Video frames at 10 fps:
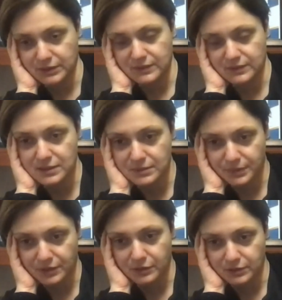This is a
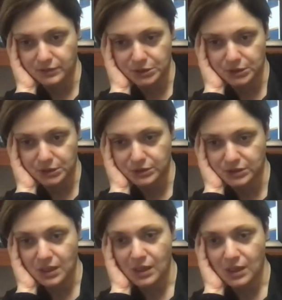precondition. Just
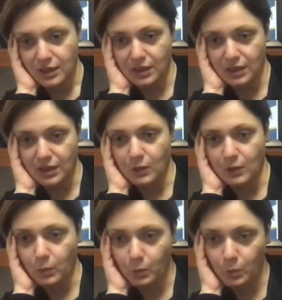
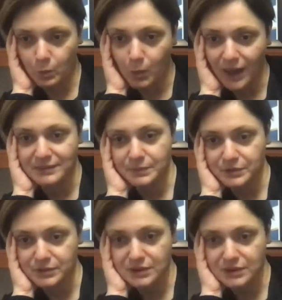one
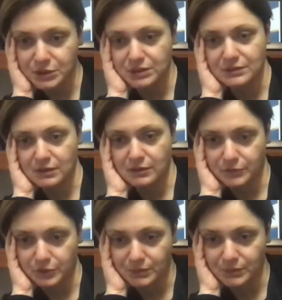position
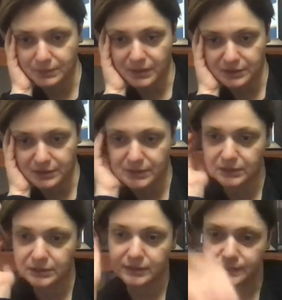from a
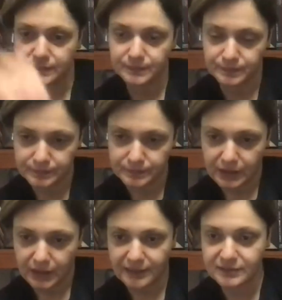department.
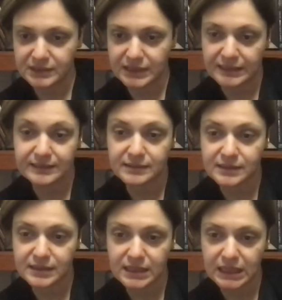And the
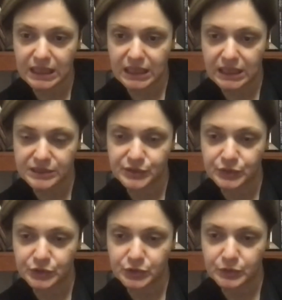redundancy is
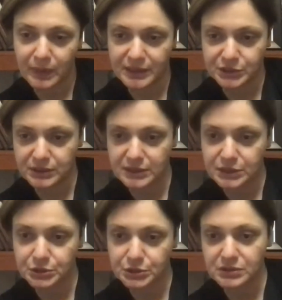due to budget
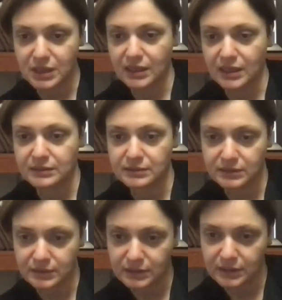issues and
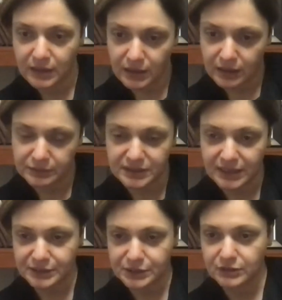a
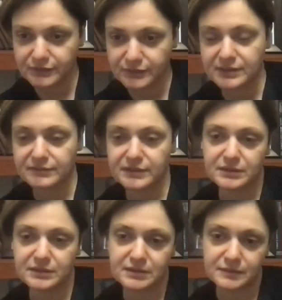reduction of
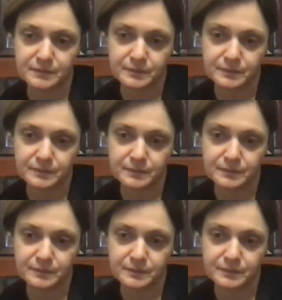activities.